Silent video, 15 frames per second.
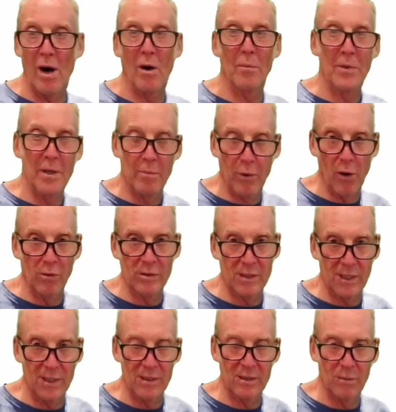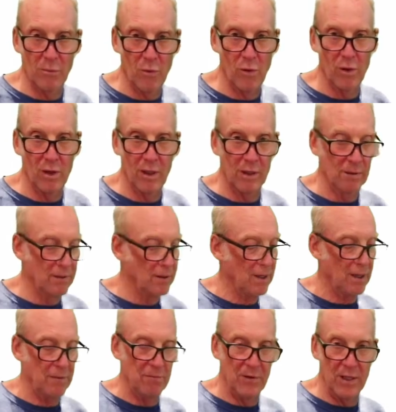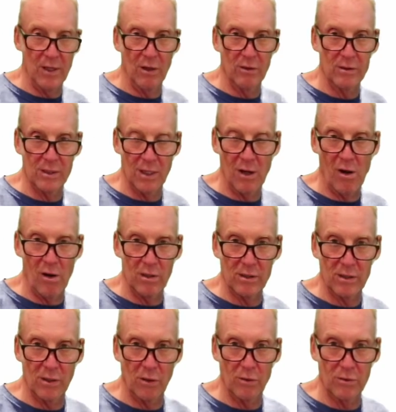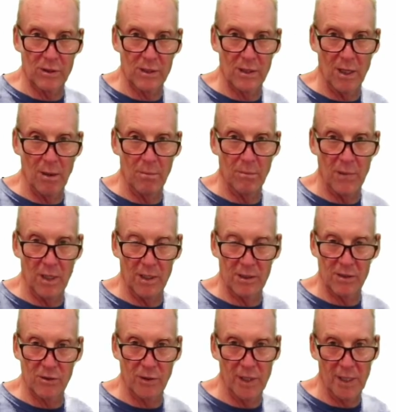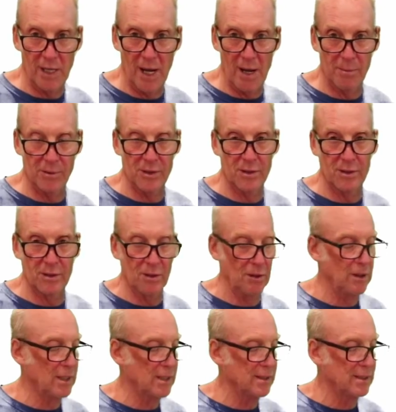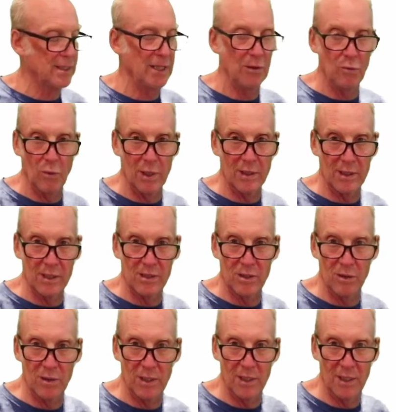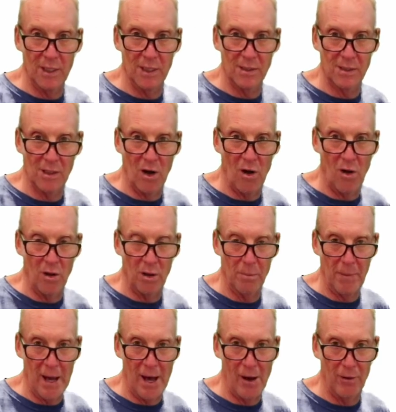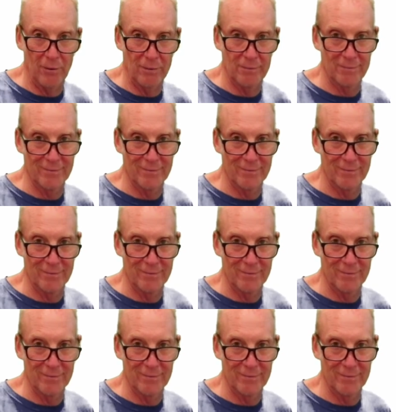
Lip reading: I'll be posting some more videos and also some screen captures, so you can see what this unit is all about.